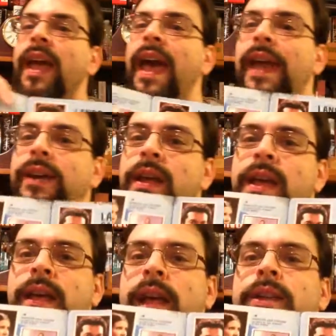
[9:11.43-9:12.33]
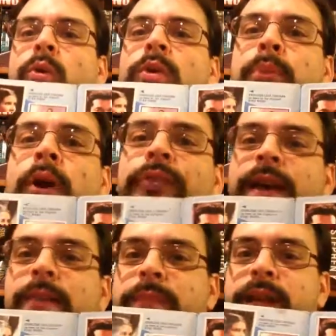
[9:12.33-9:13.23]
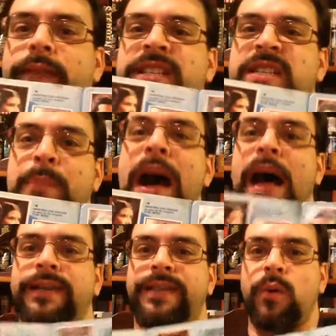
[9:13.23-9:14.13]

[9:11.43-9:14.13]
And you would put them in the spots.